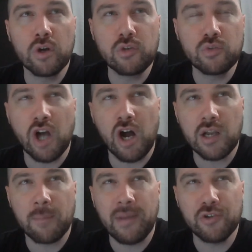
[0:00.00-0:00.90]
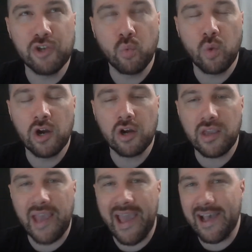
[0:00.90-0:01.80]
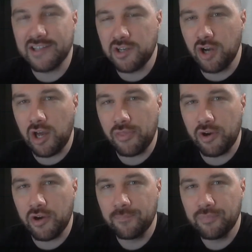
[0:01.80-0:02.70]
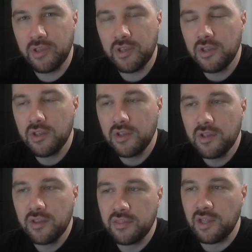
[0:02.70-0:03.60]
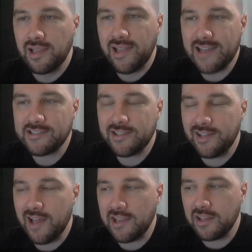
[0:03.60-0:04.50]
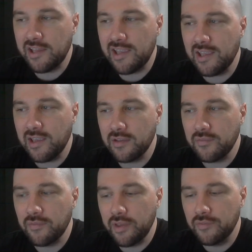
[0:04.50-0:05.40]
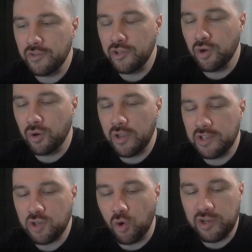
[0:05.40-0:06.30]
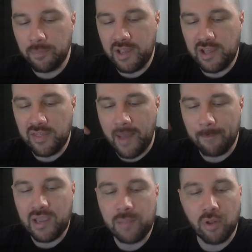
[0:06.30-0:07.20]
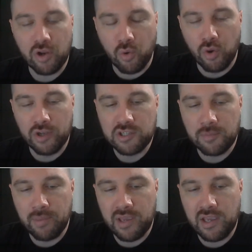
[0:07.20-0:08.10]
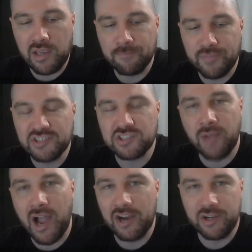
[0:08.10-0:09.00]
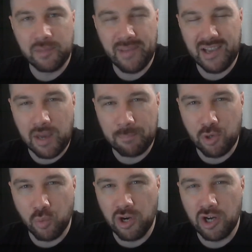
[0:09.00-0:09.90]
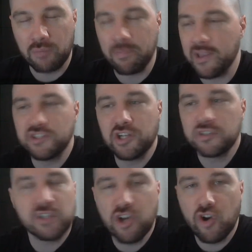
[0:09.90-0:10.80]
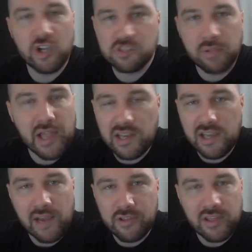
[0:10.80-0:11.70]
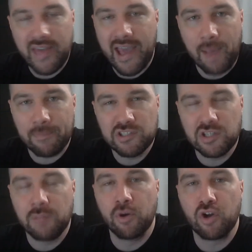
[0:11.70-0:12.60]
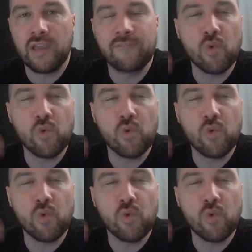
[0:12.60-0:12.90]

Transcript: you talk about your work as an author, the less likely it's going to be that people are going to be inspired to pick up your work, because you're explaining everything that happens in the book. In